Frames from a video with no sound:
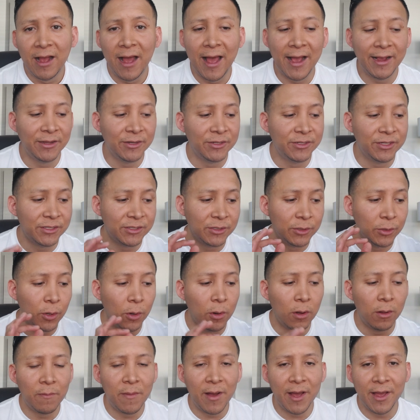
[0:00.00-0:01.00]
I could just
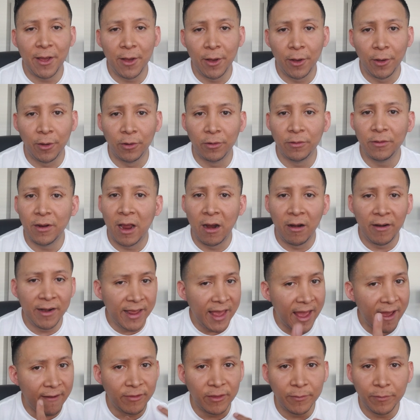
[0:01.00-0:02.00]
go on my own. I already
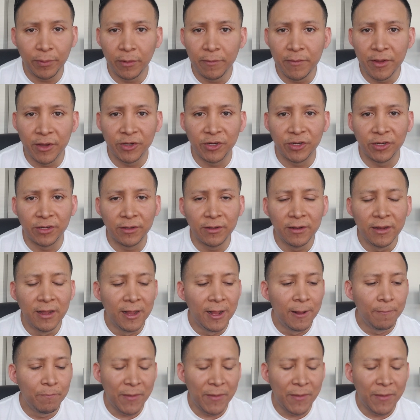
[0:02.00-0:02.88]
have the permission.